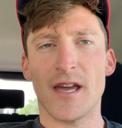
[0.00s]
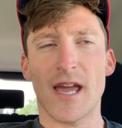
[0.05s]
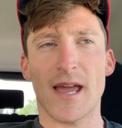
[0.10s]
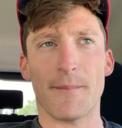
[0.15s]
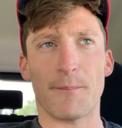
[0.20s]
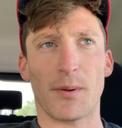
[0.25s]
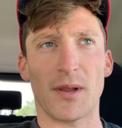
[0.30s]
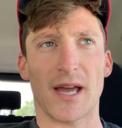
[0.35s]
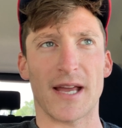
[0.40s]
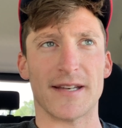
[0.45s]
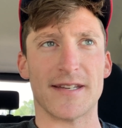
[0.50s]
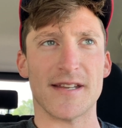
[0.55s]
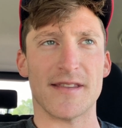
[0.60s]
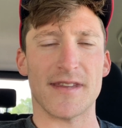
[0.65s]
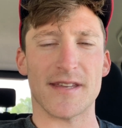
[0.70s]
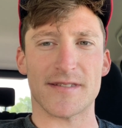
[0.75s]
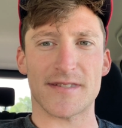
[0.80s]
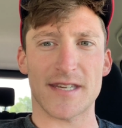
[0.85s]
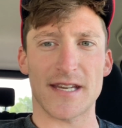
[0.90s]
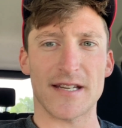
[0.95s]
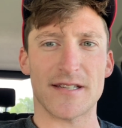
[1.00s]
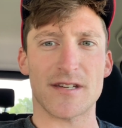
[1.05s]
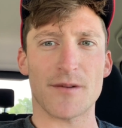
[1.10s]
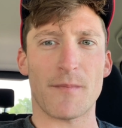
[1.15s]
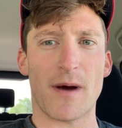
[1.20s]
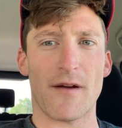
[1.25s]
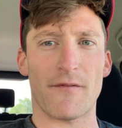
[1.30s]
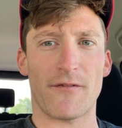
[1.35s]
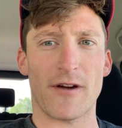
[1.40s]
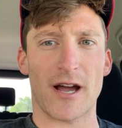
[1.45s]
and planting the seed to
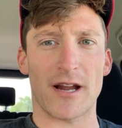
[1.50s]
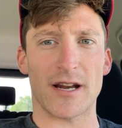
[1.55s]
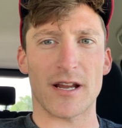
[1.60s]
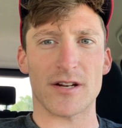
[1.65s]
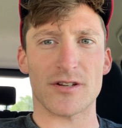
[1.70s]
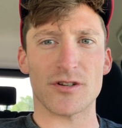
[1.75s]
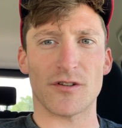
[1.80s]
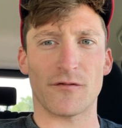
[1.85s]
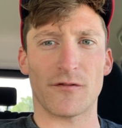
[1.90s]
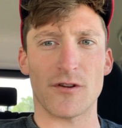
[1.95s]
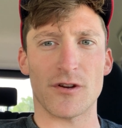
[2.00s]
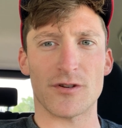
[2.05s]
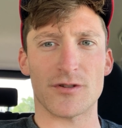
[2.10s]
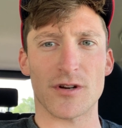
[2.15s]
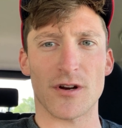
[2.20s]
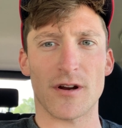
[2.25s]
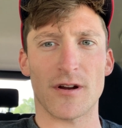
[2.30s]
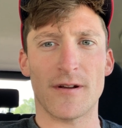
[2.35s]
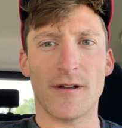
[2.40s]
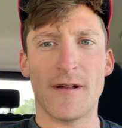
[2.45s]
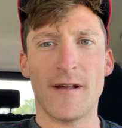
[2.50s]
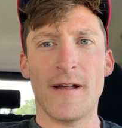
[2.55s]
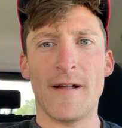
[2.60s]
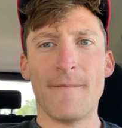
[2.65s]
my financial future.